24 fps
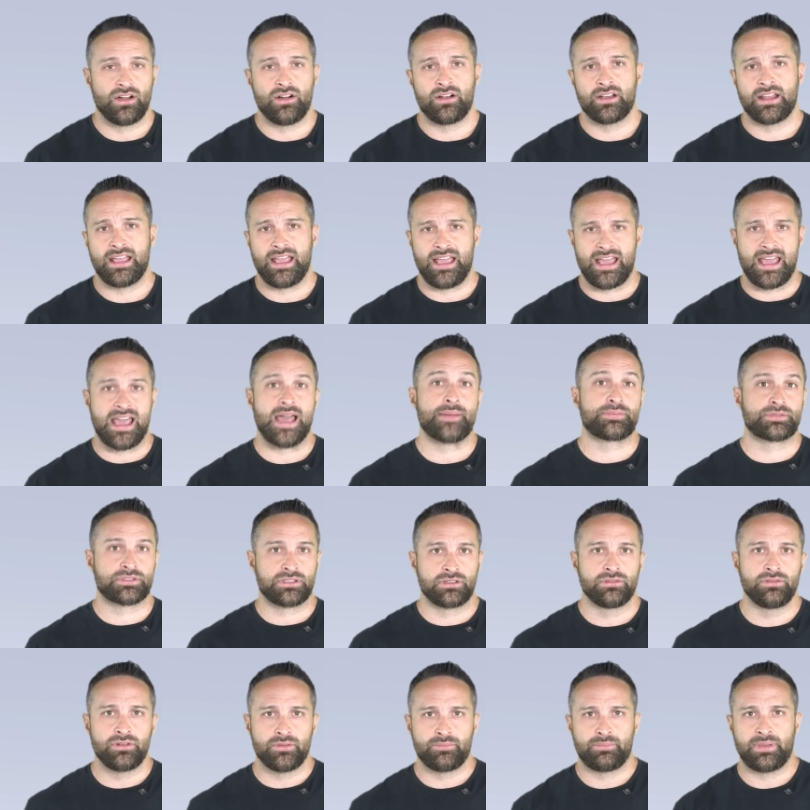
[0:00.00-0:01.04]
on an
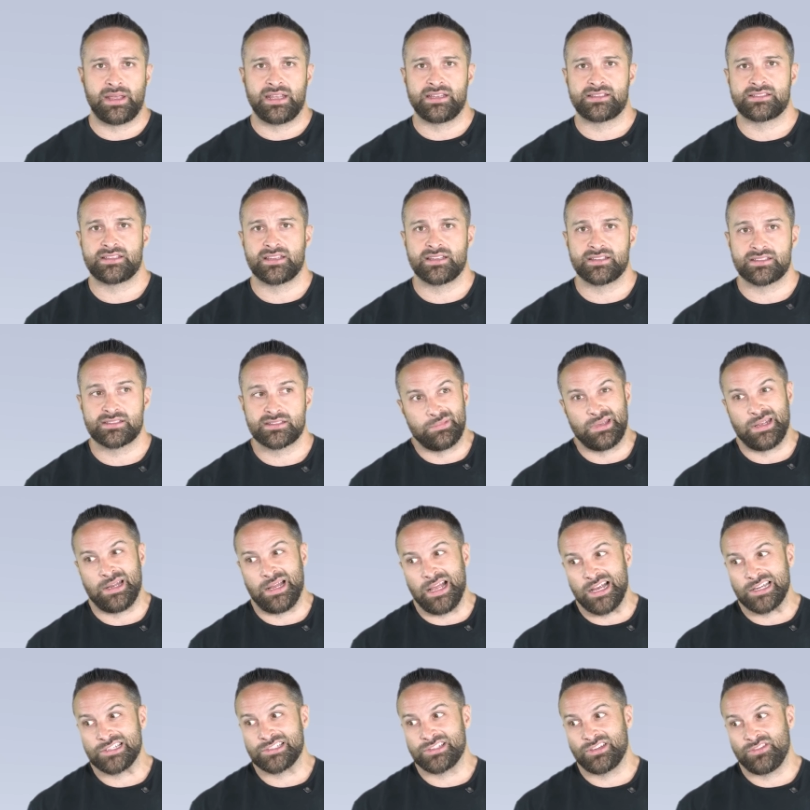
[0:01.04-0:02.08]
absolute basis, it
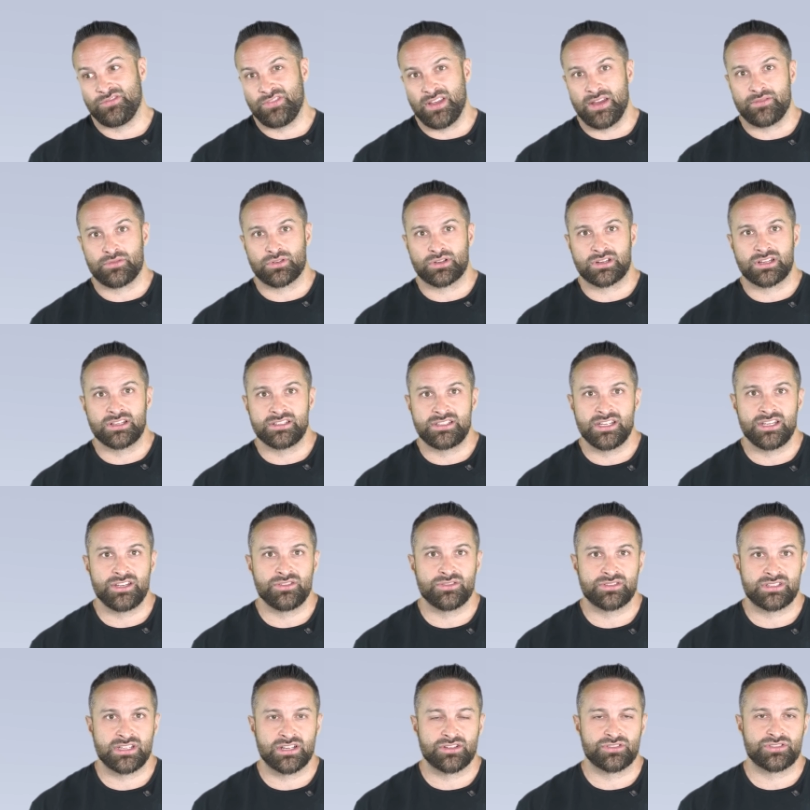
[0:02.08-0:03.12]
actually favored
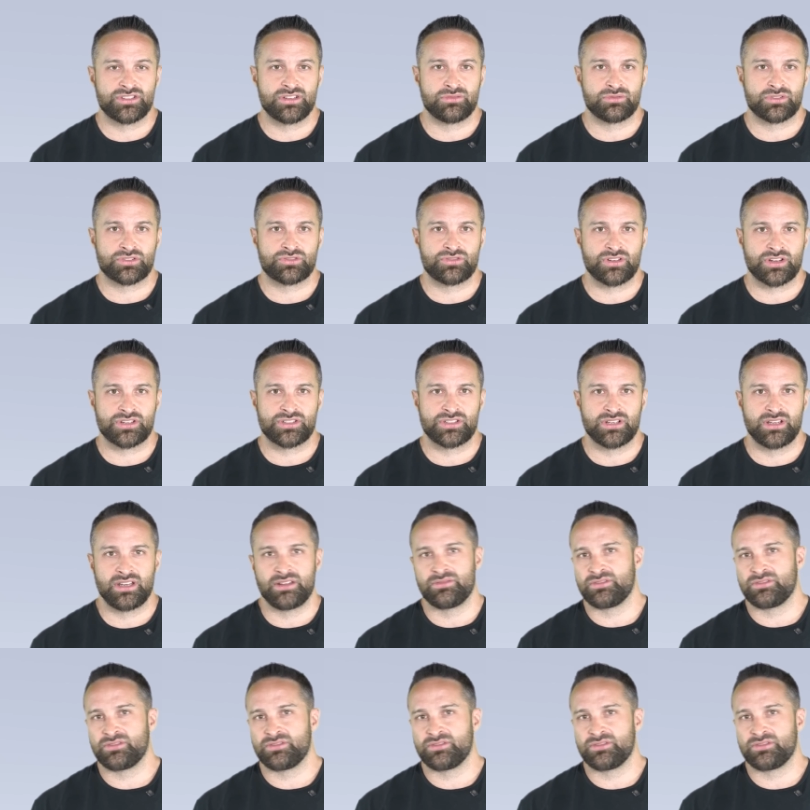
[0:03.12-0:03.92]
continuous energy restriction.